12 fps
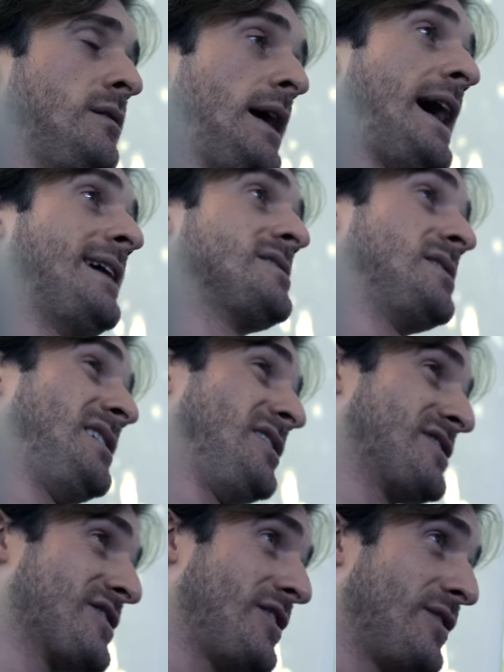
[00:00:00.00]
That actually
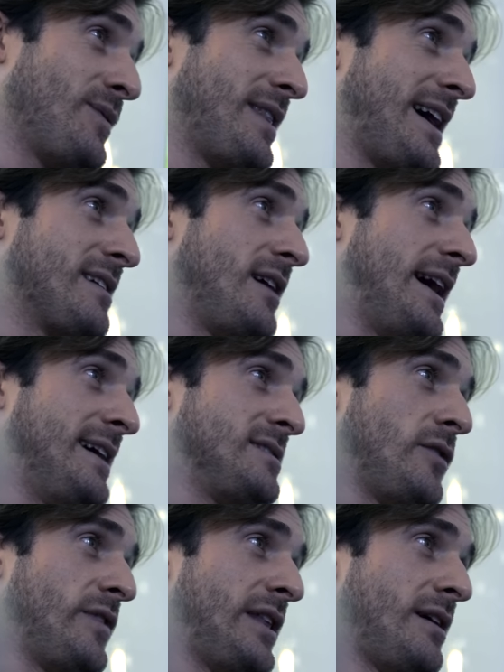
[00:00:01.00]
looks good, what that guy has
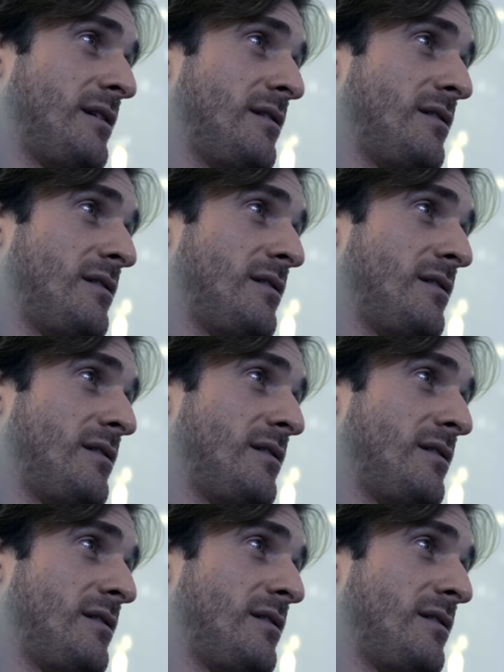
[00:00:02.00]
over there.